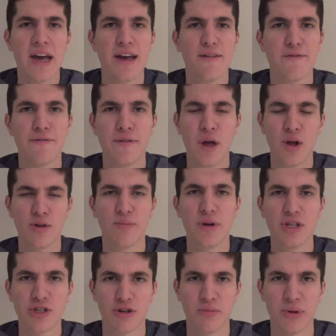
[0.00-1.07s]
and failed
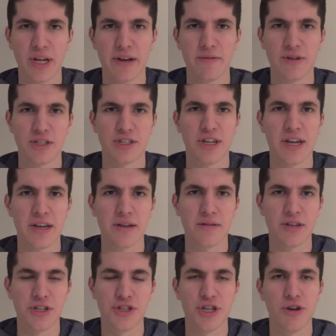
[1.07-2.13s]
miserably, which they
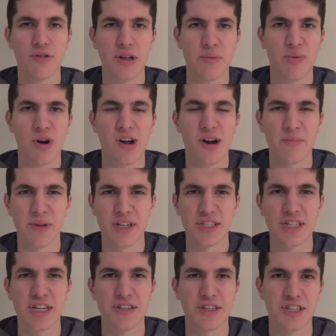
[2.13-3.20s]
continually brought up in the
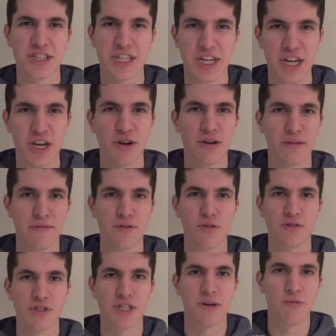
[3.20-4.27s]
sentencing hearing
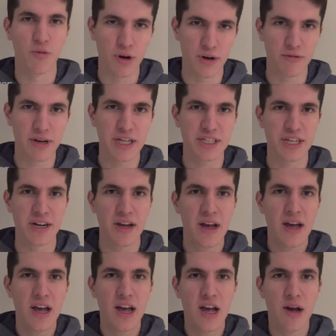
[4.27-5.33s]
for some weird reason.
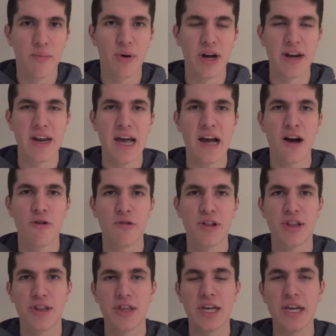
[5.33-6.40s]
But now
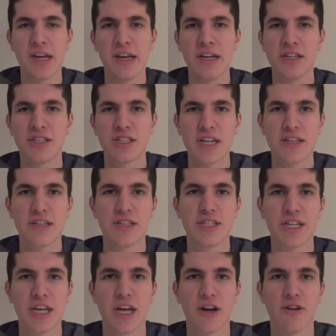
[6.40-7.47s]
with the
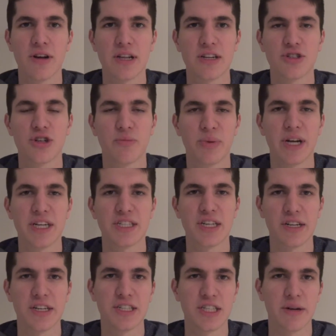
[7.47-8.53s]
sentencing hearing that took place
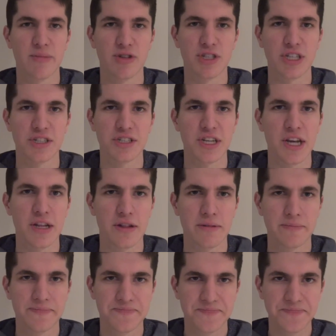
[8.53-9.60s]
on December 16th,
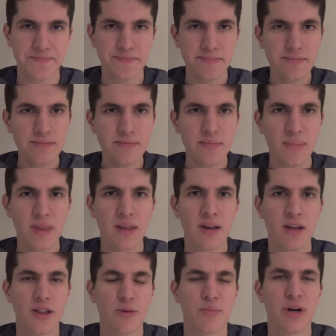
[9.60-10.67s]

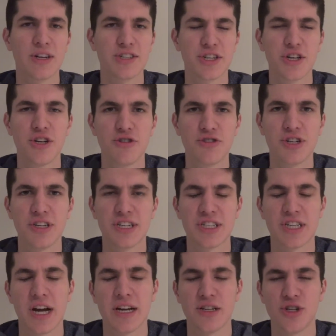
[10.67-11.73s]
the prosecution
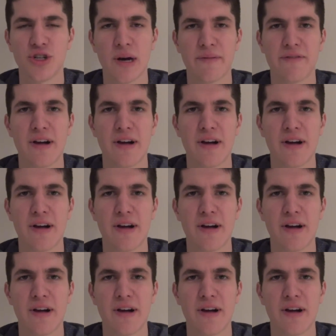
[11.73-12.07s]
decided to drop